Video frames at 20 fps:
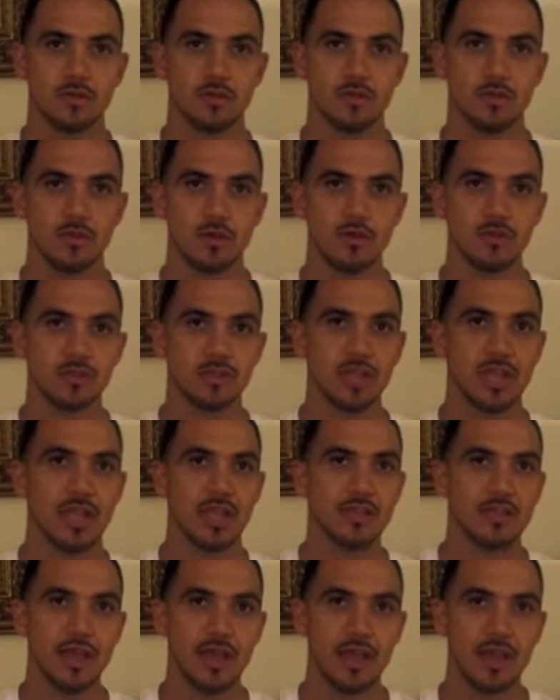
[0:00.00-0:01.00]
You
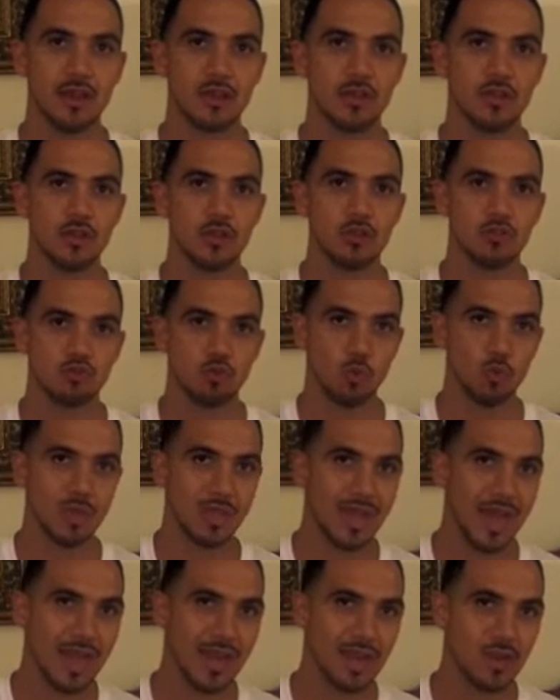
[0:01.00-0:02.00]
understand that? So we
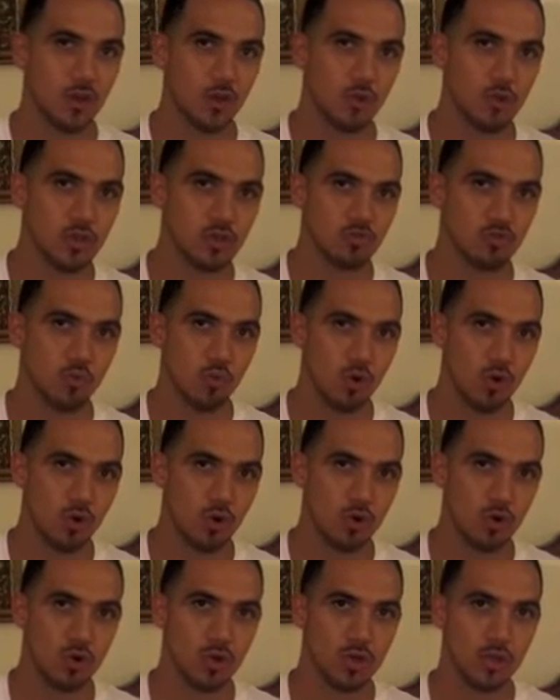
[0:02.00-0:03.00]
got to know His
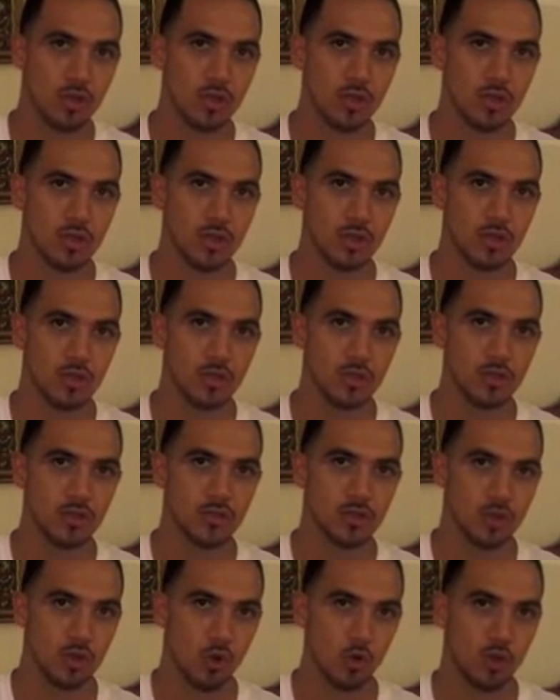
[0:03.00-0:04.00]
Word
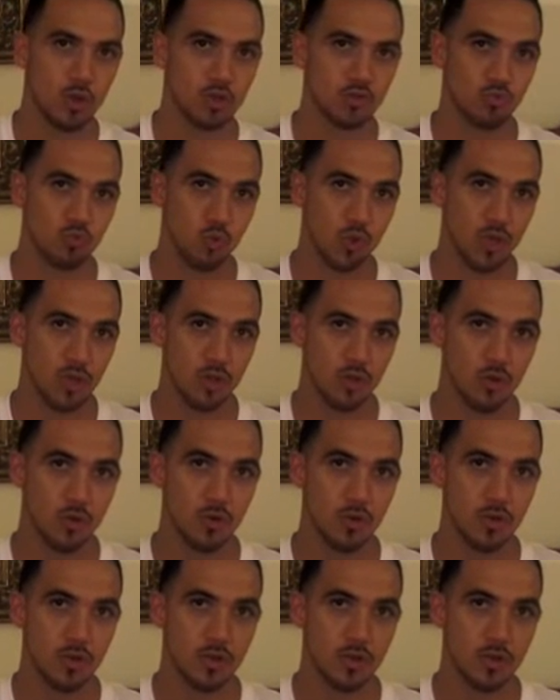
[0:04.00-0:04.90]
to know His will,